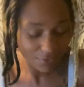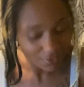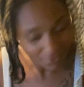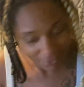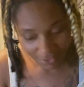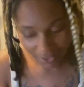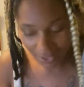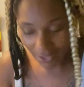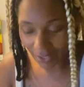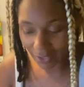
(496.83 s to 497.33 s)

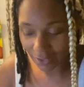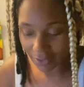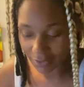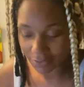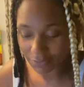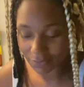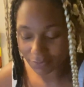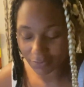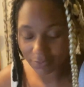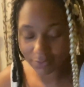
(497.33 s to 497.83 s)
yeah,
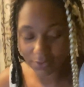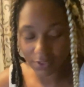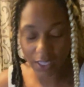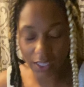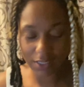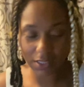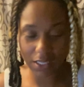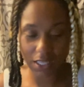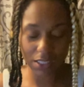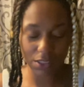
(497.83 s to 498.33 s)

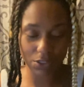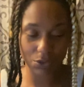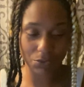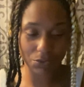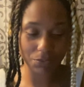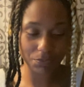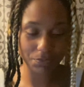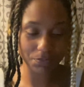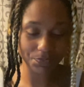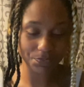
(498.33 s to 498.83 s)
like that though.